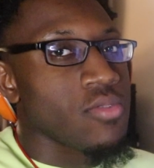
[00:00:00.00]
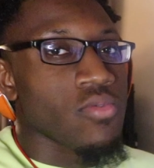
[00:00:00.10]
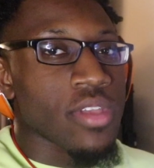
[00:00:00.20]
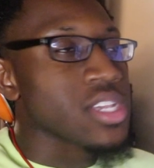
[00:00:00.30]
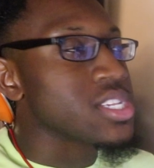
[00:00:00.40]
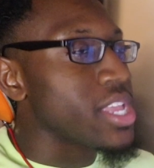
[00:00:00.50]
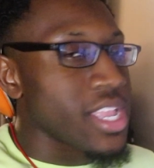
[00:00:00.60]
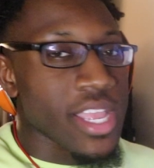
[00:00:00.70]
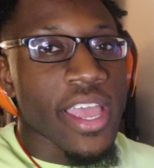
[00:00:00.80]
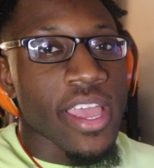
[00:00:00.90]
y'all slinging
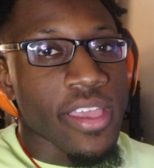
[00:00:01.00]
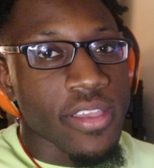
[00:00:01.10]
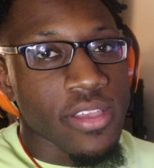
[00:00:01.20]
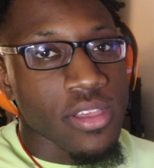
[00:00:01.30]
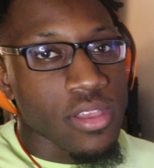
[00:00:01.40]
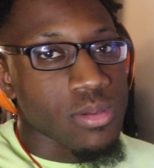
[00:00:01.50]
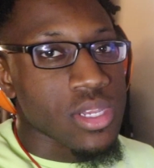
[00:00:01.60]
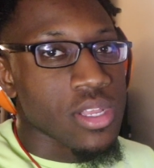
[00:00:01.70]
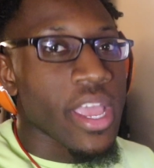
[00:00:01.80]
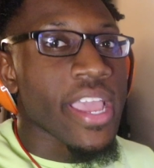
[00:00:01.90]
that iron.
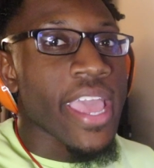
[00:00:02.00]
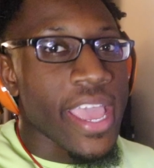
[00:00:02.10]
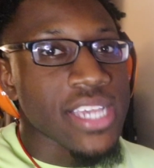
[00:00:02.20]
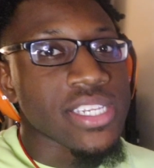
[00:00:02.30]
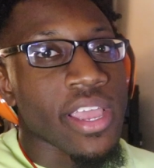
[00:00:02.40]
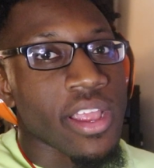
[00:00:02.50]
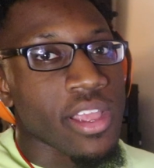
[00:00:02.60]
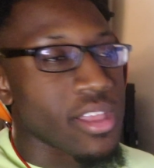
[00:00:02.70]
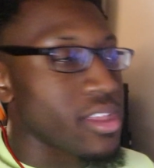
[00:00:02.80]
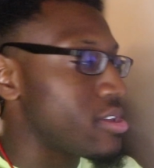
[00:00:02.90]
That cast iron,
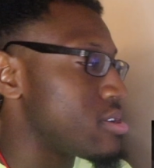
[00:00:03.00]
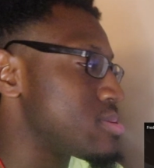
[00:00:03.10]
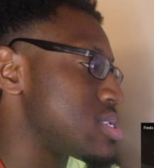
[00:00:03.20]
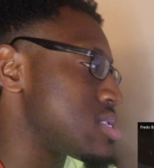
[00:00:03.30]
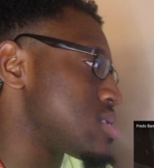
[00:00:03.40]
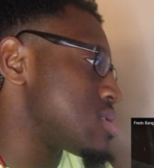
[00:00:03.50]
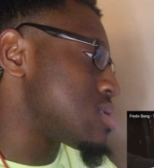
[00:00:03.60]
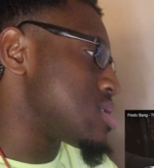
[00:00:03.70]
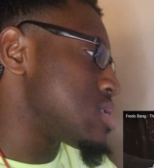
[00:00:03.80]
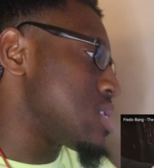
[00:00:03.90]
you know what
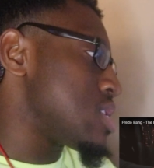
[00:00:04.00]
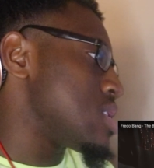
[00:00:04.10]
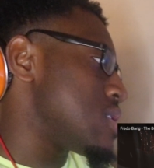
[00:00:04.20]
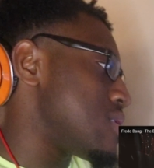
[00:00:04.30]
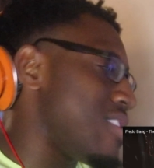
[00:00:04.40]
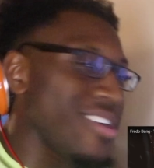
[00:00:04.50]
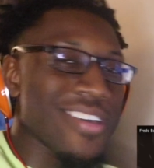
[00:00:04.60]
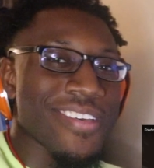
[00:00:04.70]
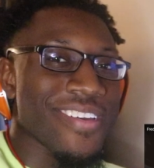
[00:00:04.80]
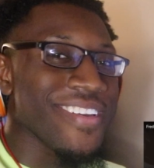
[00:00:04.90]

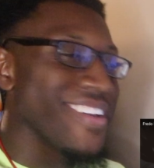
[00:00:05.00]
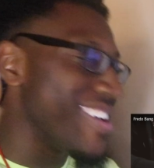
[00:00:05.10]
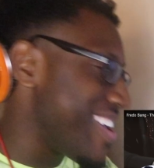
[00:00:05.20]
I'm saying?